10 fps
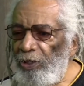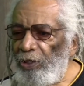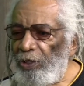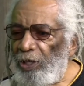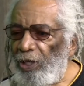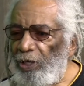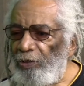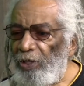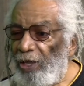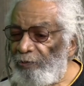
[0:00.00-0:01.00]

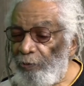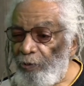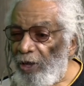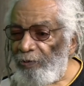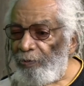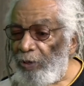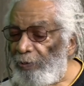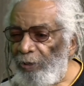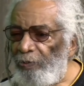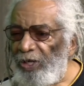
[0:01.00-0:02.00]
non-for-profit
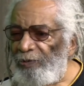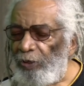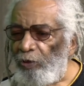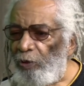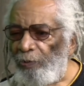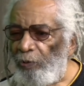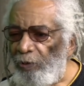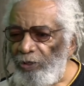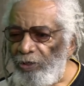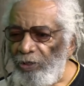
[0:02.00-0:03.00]
public benefit
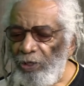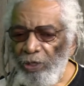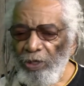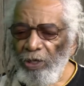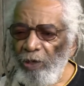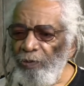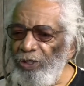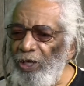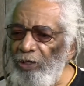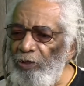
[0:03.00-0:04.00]
corporation. And we
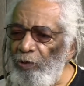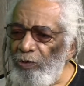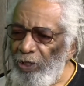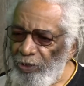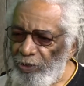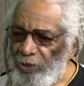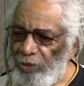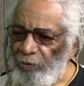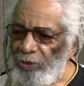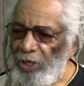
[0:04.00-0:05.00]
take
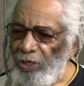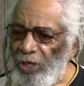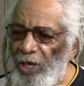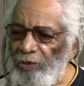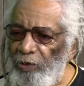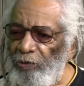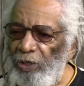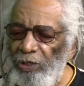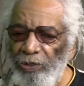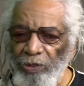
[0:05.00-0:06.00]
donations. We take cash
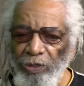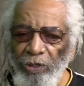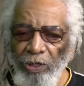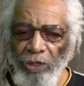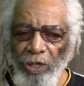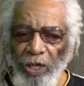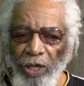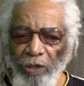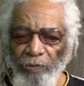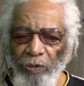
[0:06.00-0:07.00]
donations,
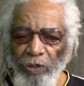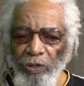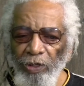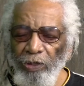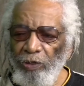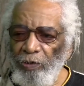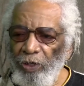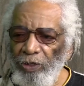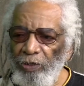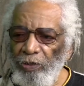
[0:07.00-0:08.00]
and these
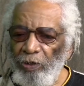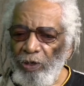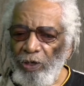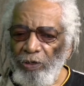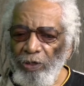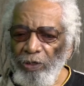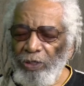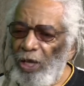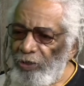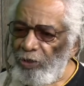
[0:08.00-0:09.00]
donations are
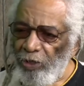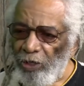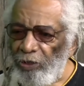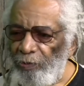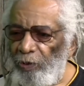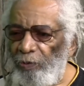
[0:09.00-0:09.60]
tax deductible.